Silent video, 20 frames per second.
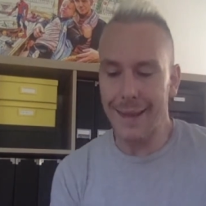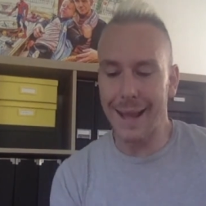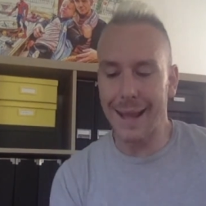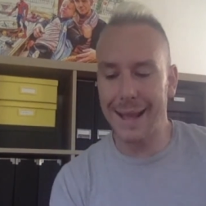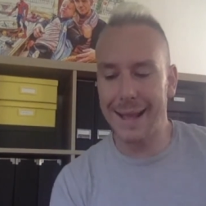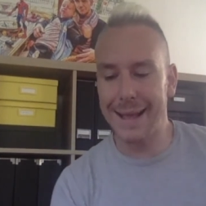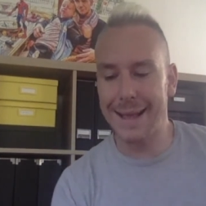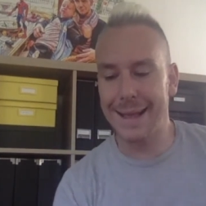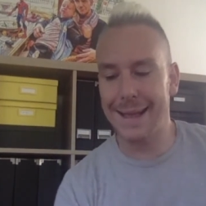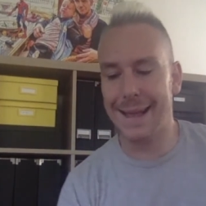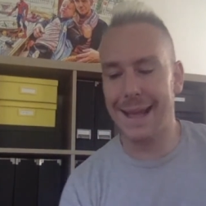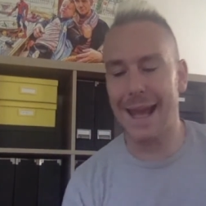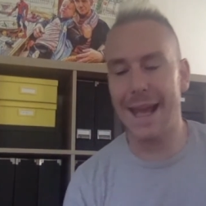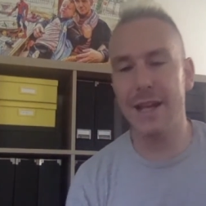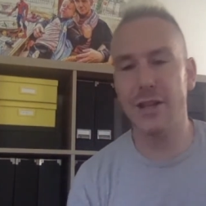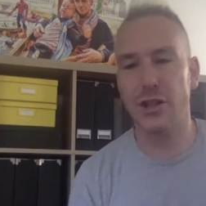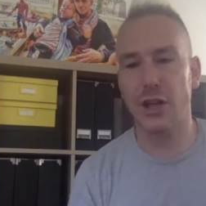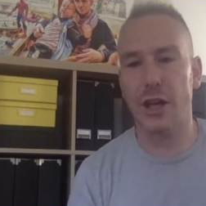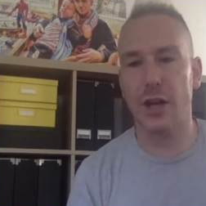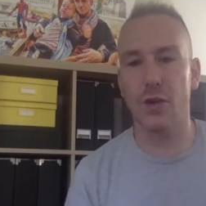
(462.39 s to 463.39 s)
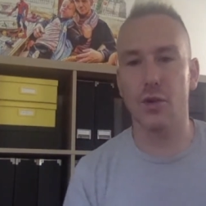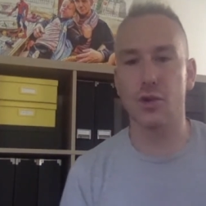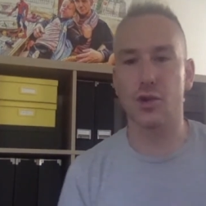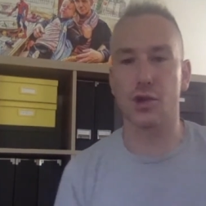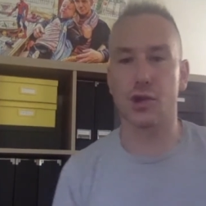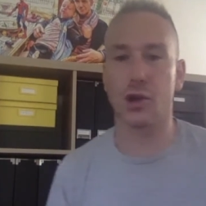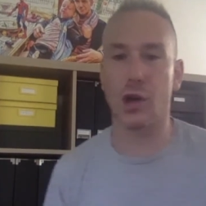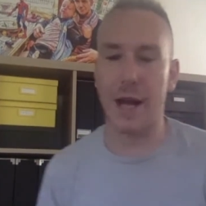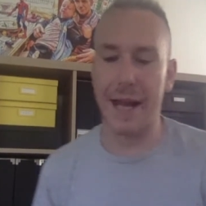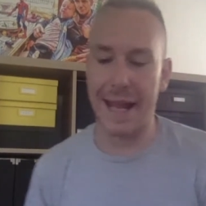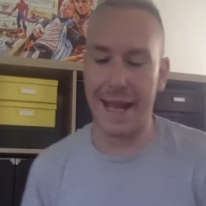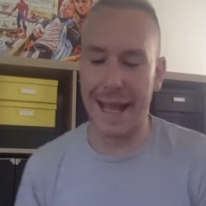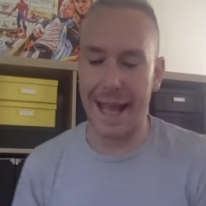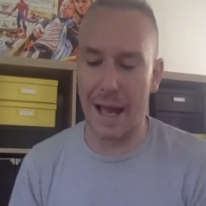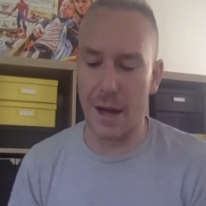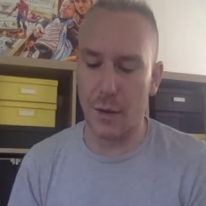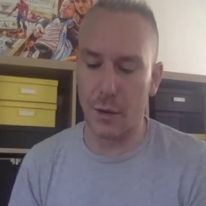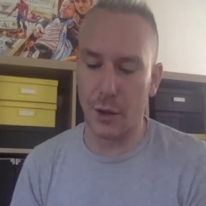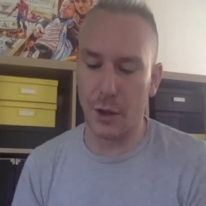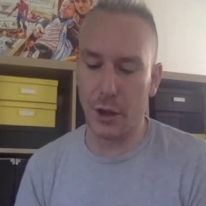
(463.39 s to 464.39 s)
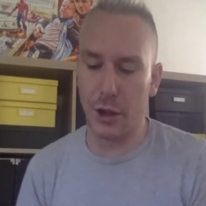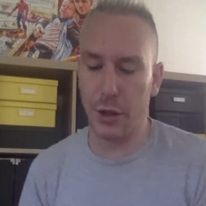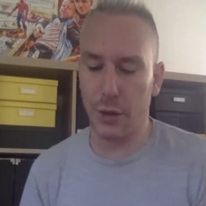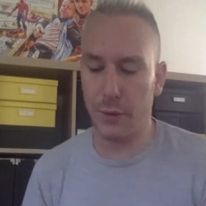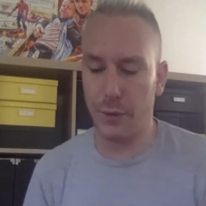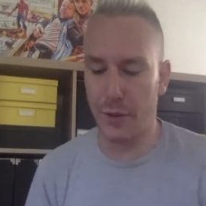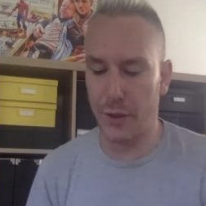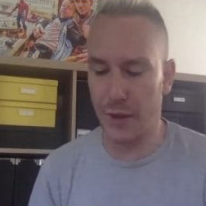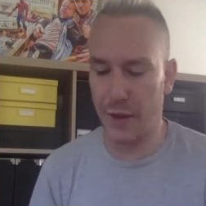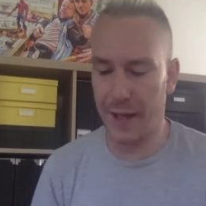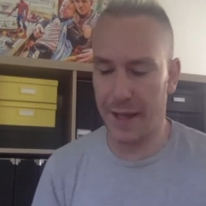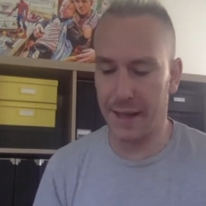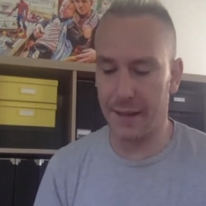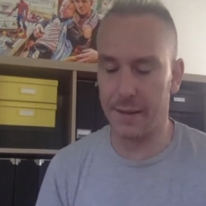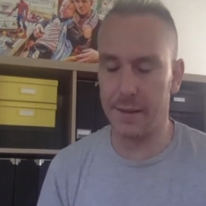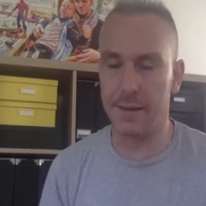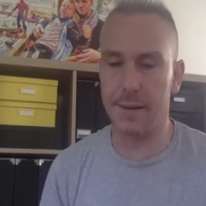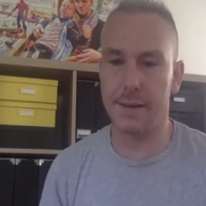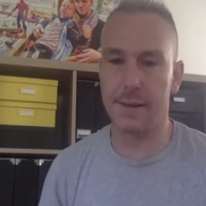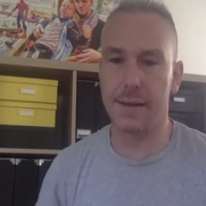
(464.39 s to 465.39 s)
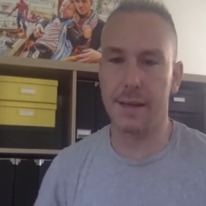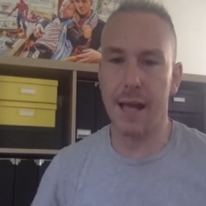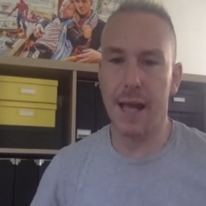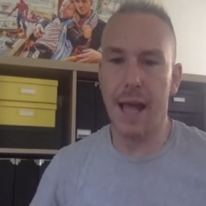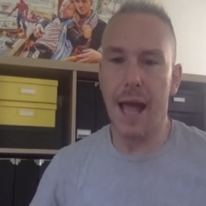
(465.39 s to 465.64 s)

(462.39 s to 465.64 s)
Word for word: in engaging or trying out new things.